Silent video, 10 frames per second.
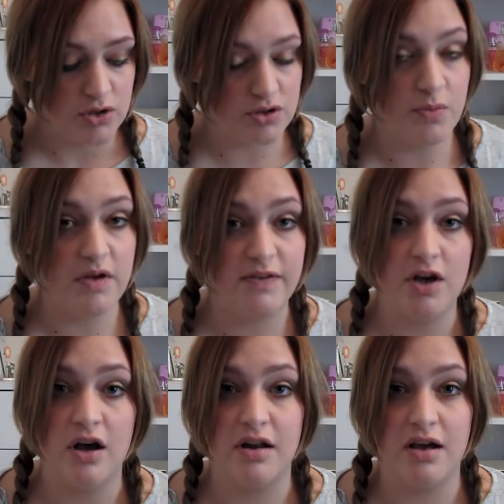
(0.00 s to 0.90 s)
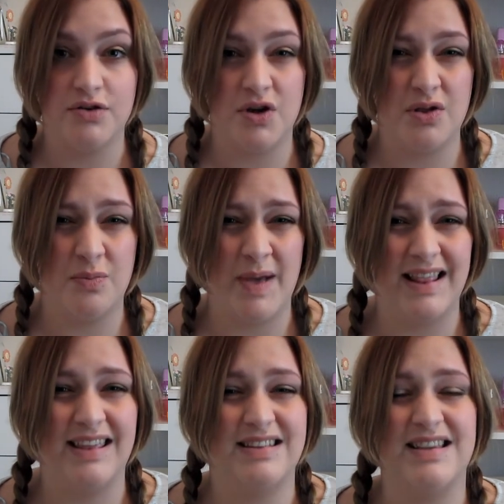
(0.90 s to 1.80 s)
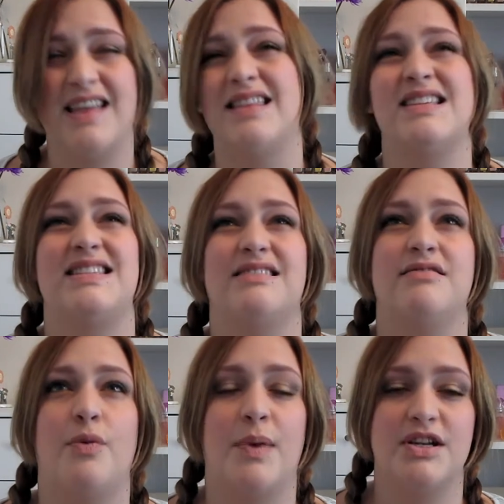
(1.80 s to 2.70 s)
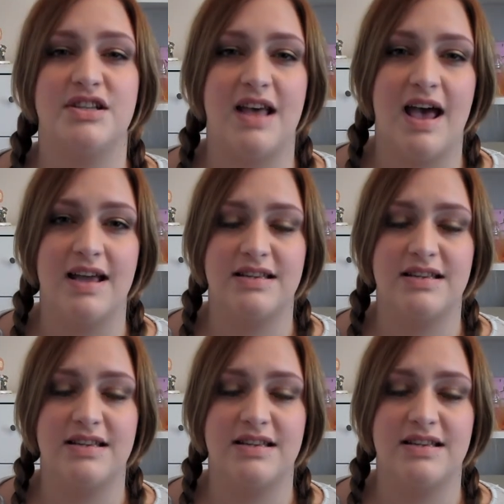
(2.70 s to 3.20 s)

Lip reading: So moving on, I'll show you the belly. Again, there's still not much there.